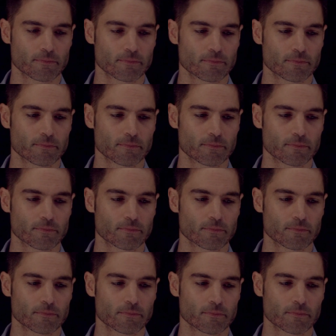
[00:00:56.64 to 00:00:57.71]

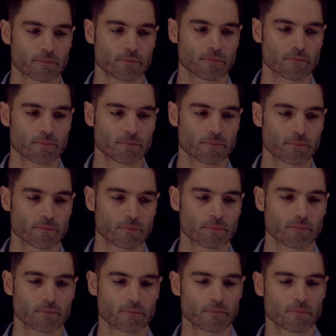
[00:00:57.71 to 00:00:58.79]

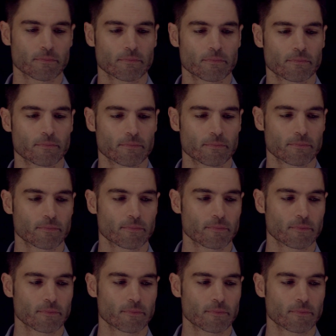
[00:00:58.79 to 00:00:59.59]
Nothing is said.